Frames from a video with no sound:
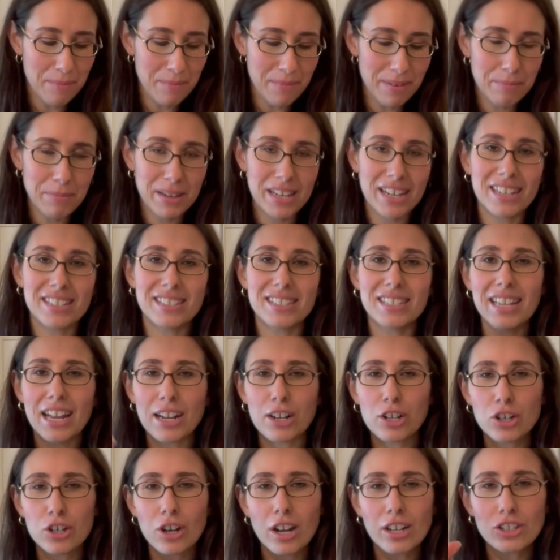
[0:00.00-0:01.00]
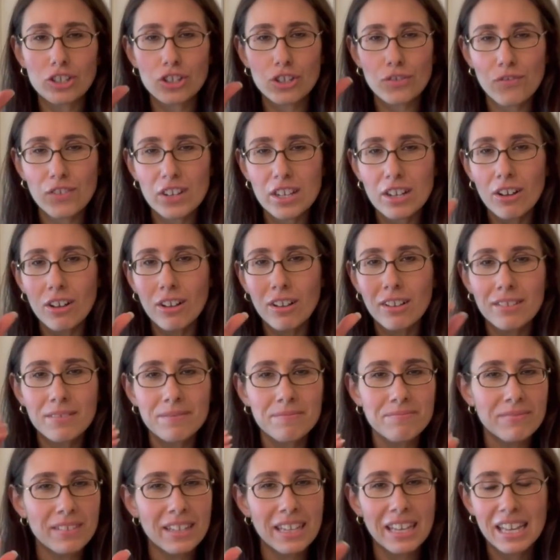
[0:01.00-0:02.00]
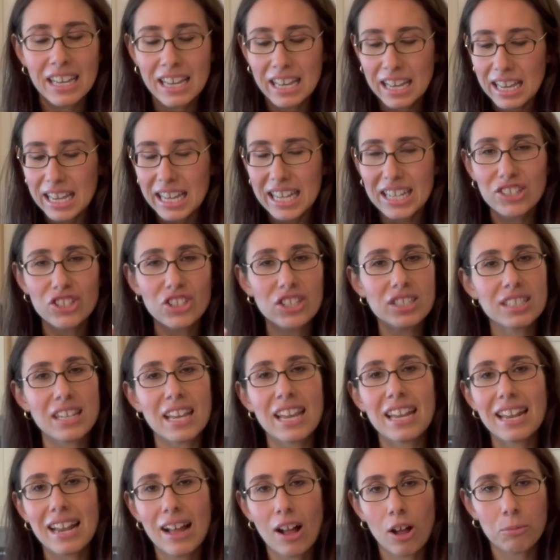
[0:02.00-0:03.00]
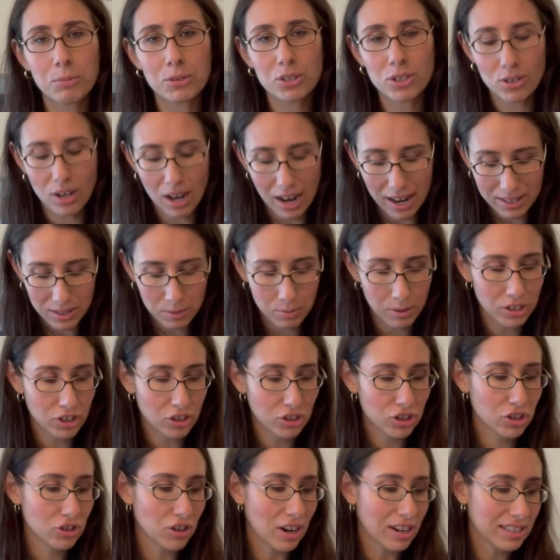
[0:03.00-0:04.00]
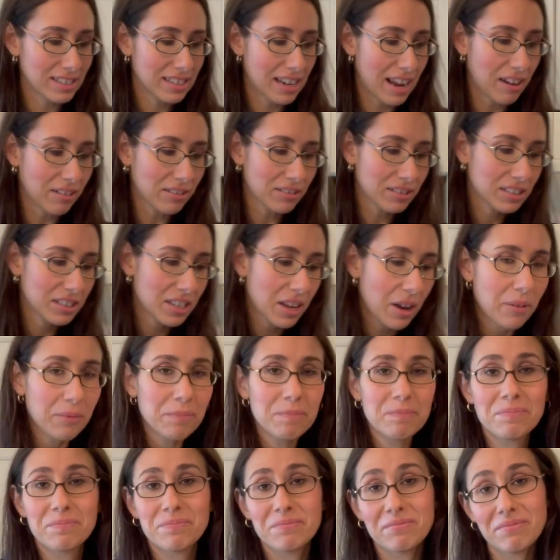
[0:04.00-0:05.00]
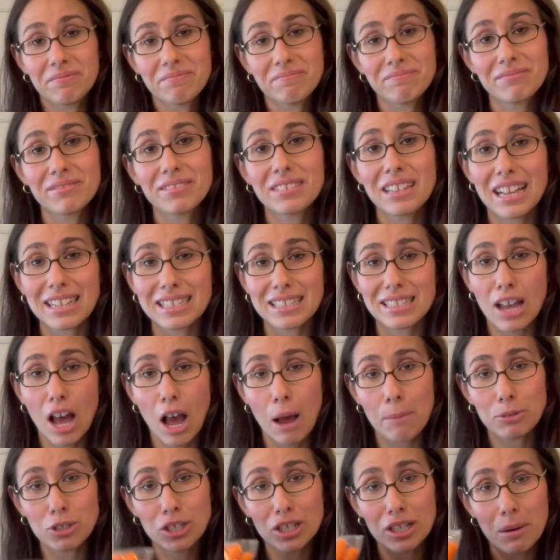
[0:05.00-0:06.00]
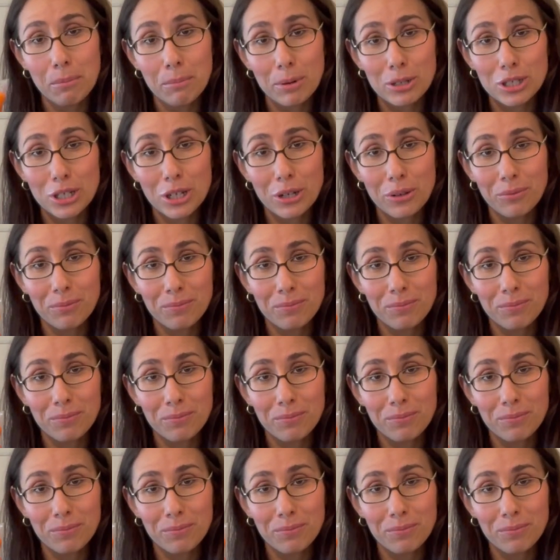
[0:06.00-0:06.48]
because that crunch feel, it helps you guys when you're stressed out. So that's option number 2.